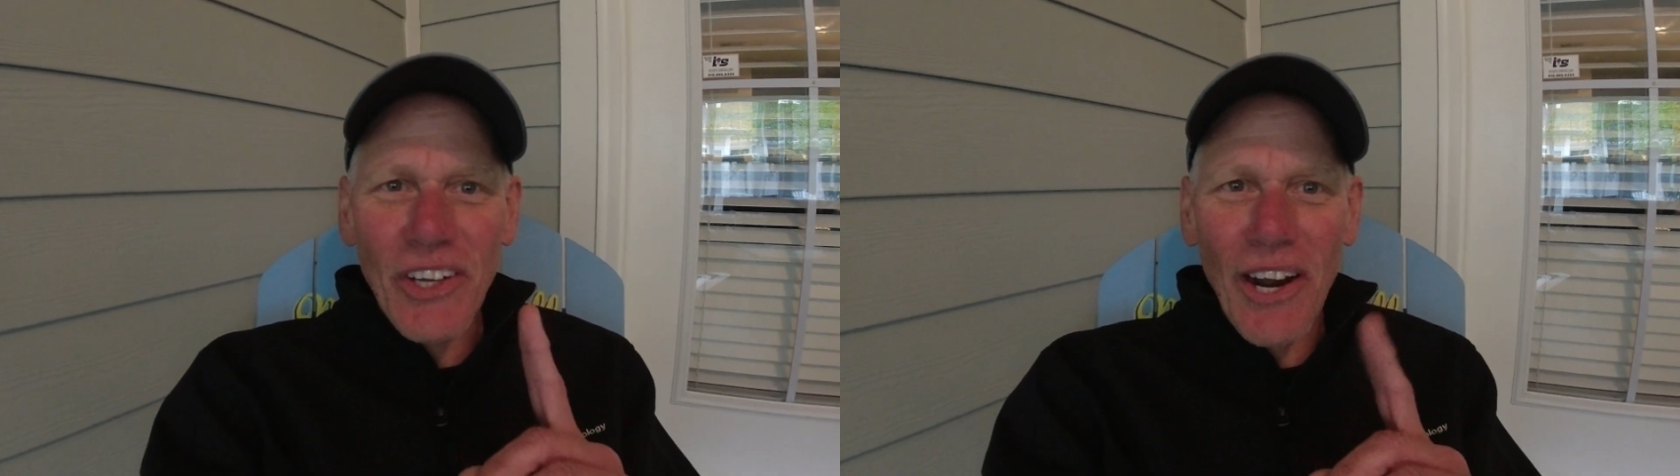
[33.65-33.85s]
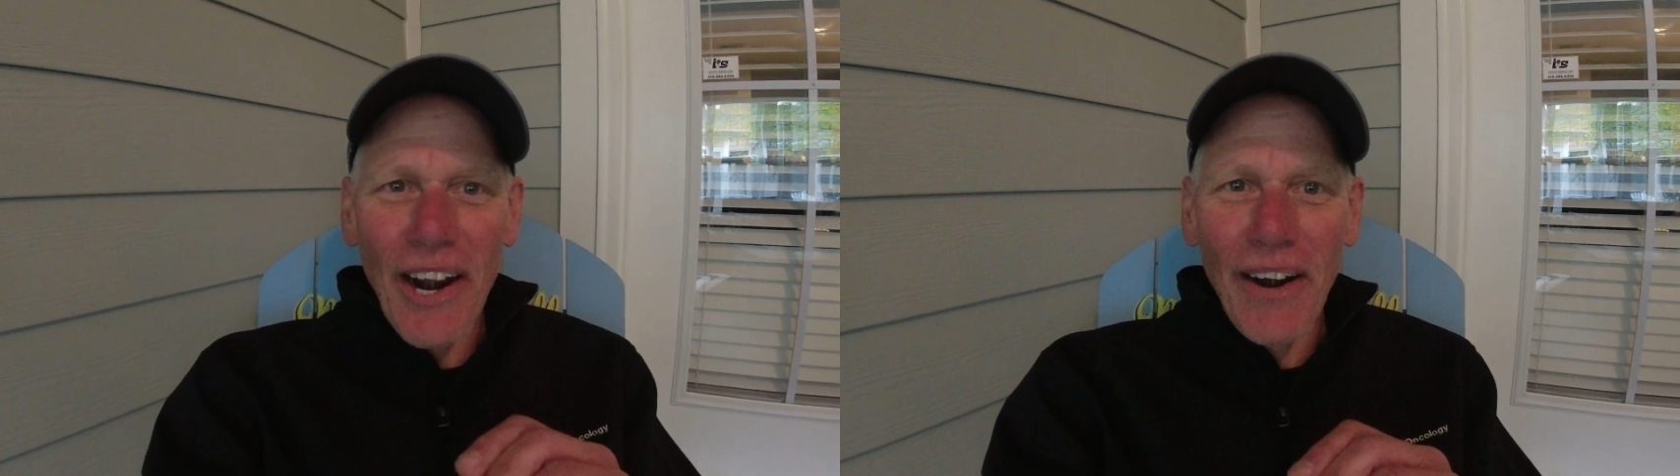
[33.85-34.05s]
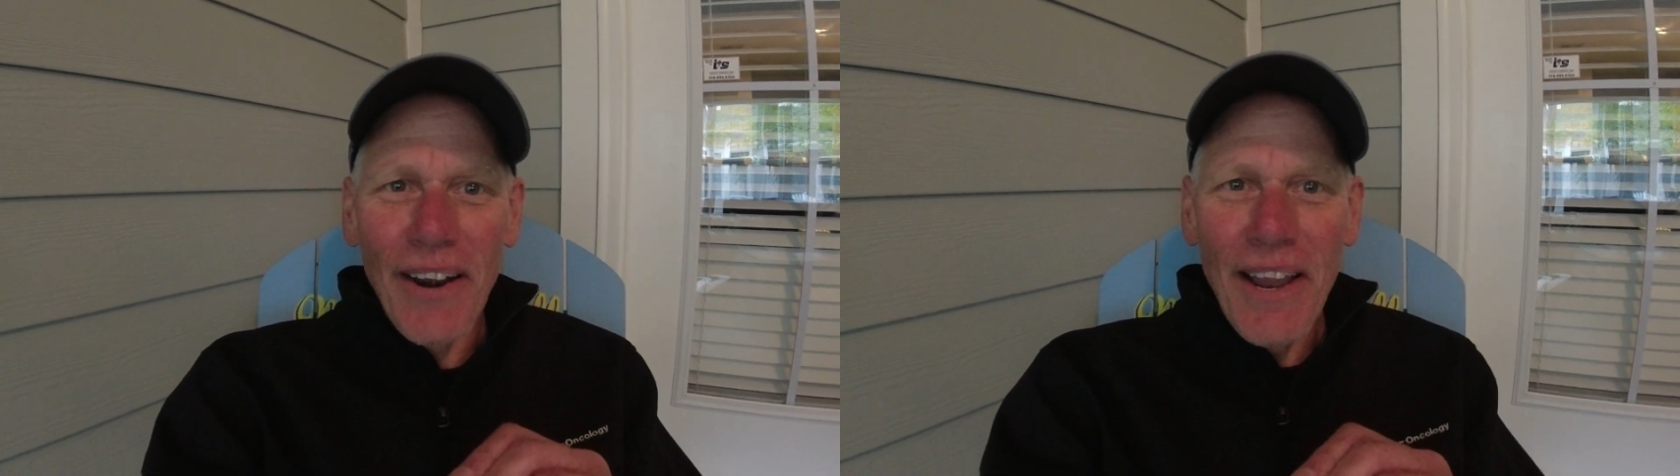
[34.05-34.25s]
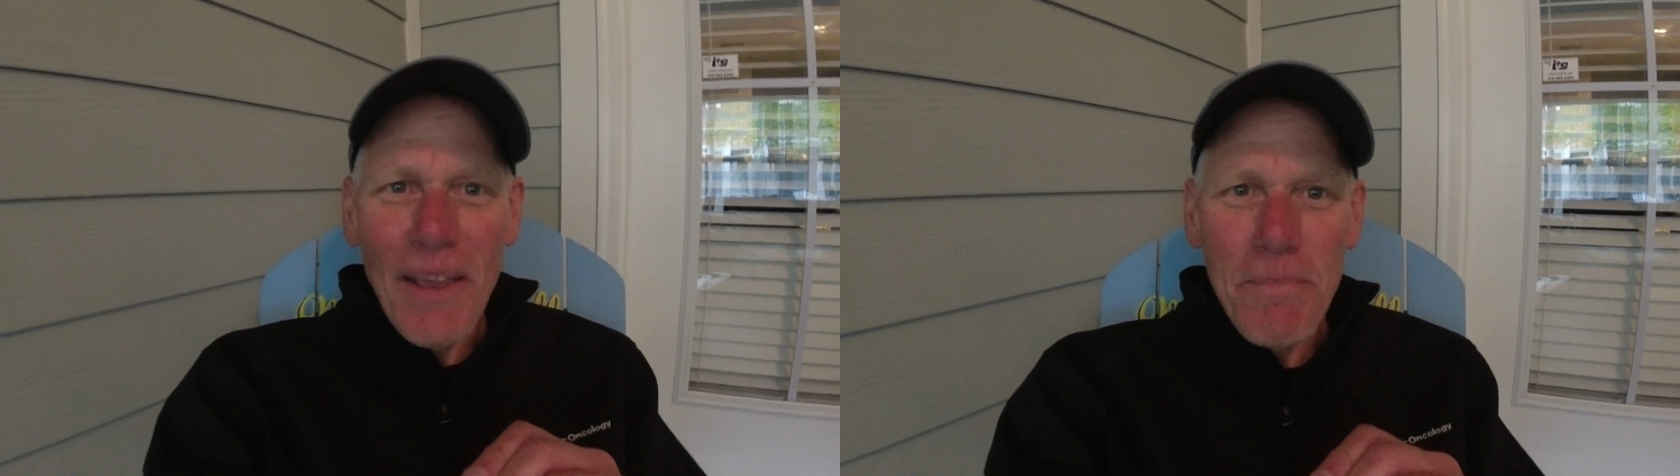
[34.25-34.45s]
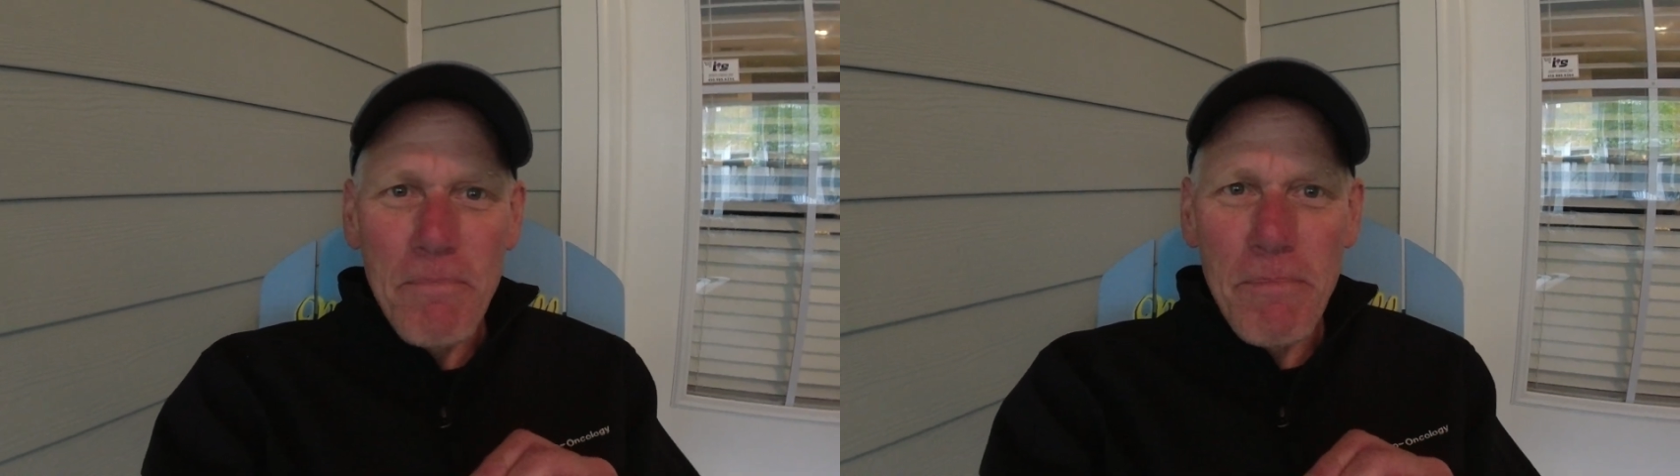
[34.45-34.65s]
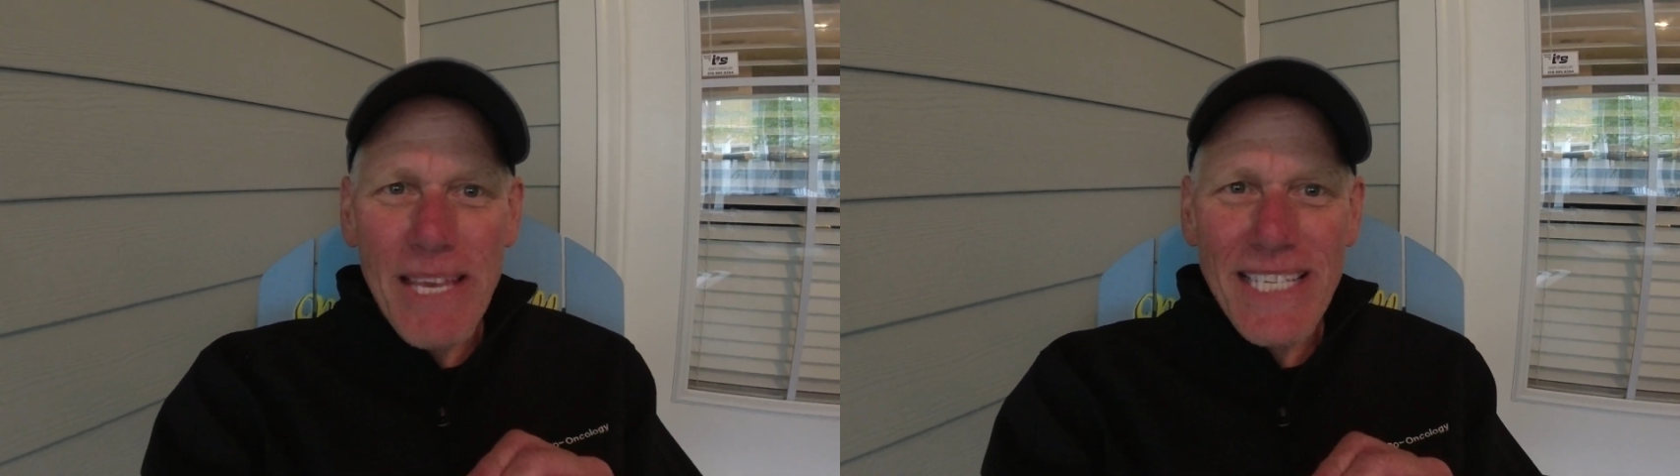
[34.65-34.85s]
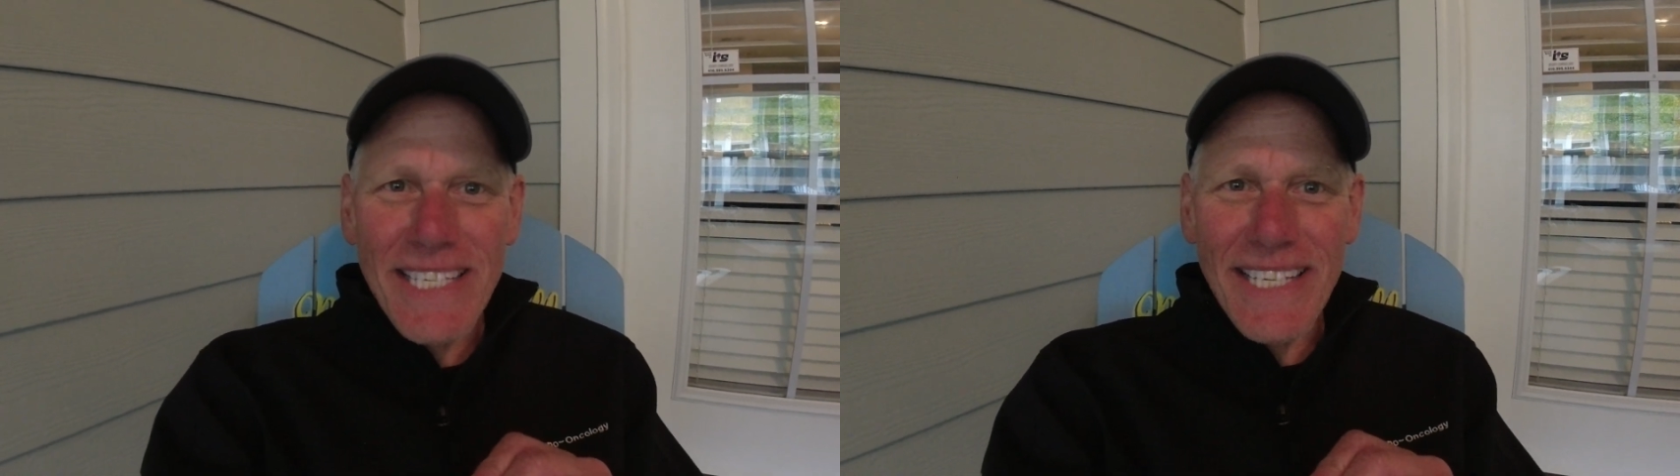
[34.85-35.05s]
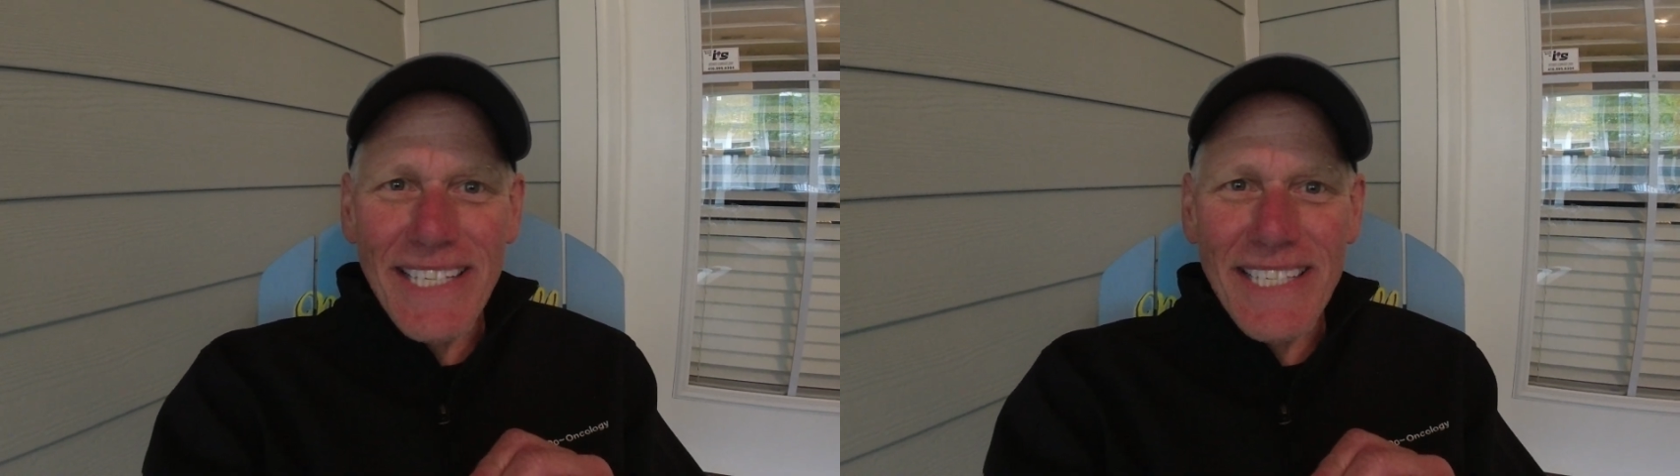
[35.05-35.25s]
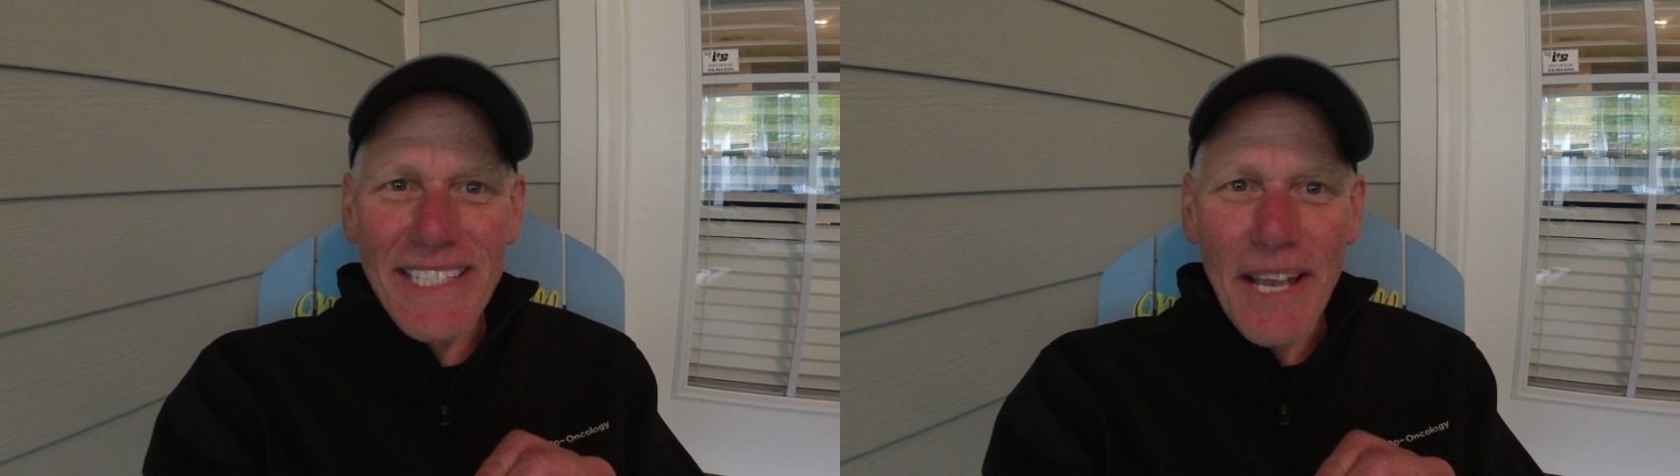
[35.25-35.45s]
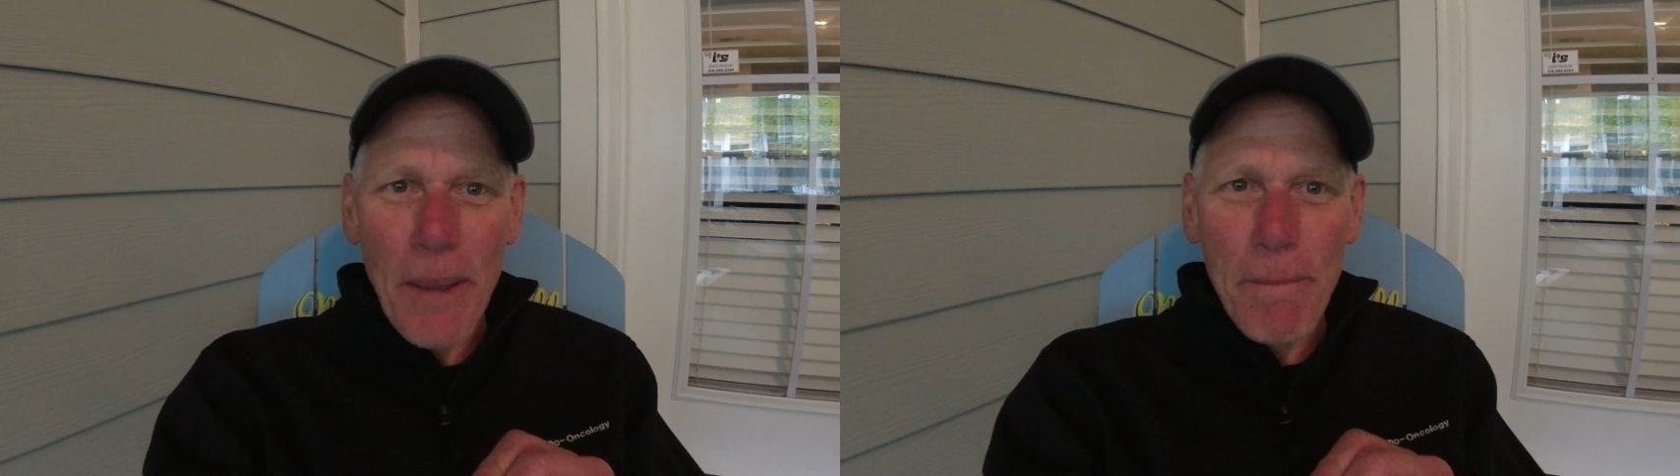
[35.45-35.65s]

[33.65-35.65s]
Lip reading: star, Mrs.